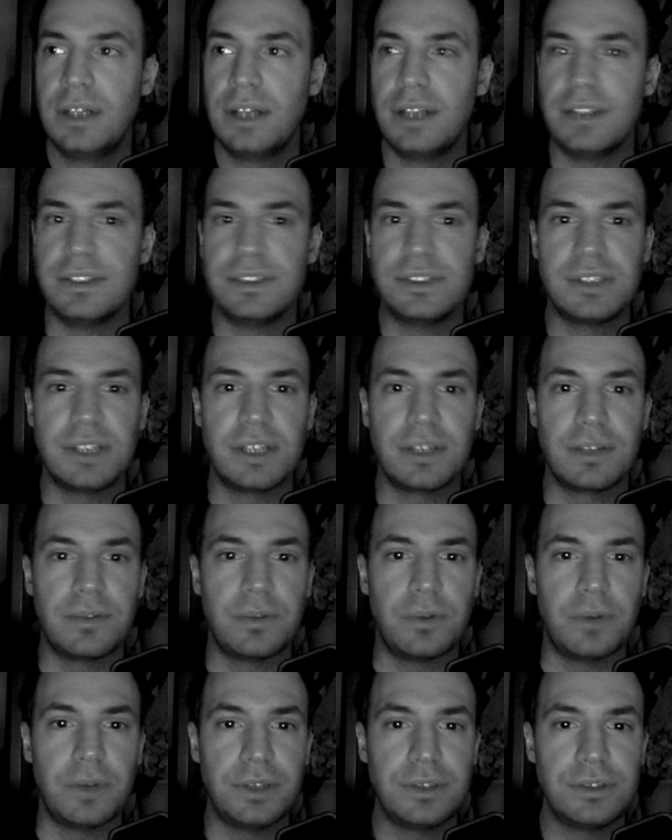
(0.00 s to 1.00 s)
a distinct
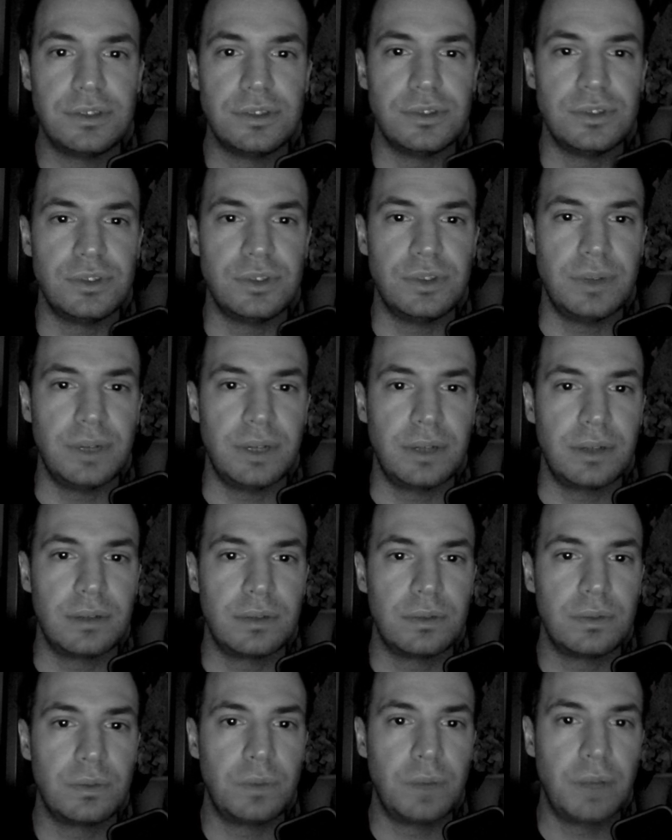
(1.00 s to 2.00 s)
voice who's
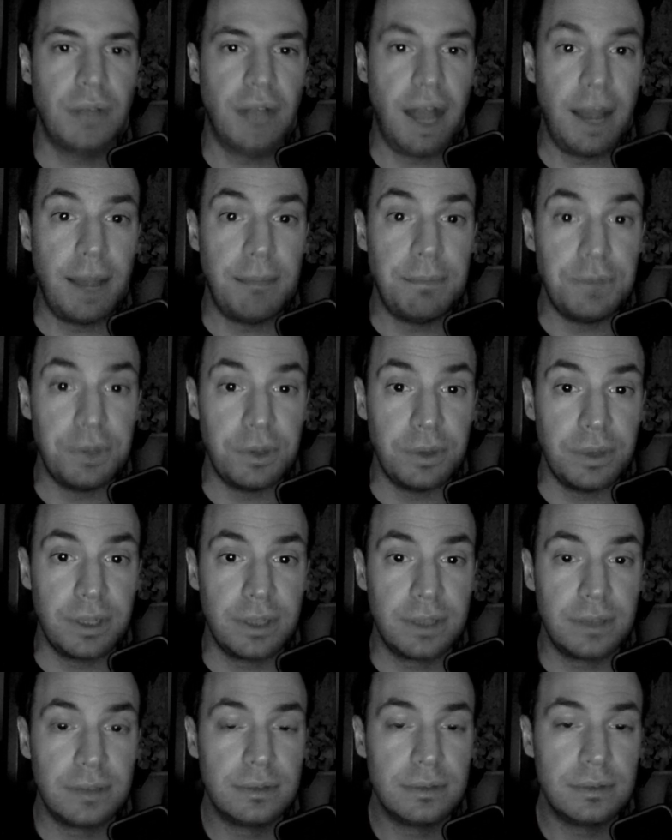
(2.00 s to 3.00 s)
doing what I'm
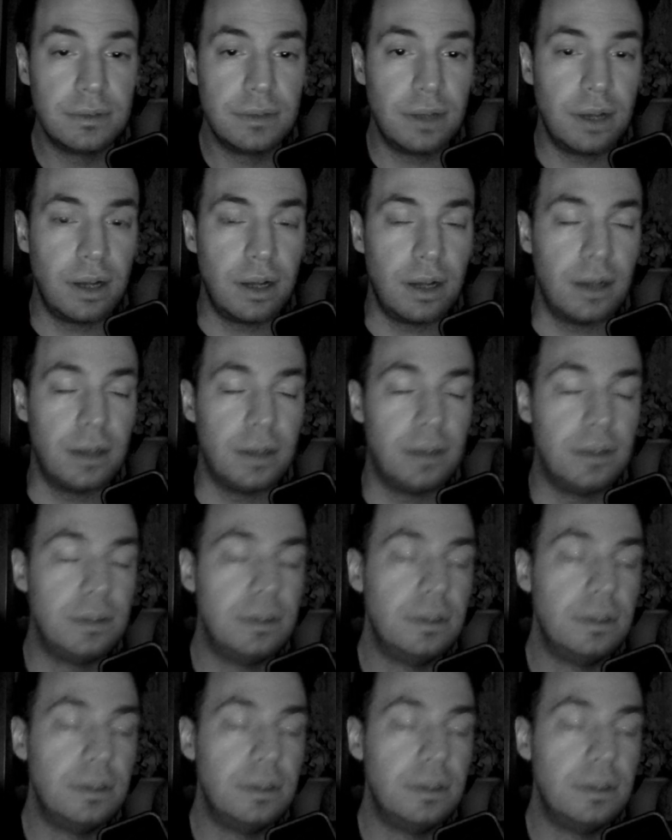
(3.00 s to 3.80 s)
doing. I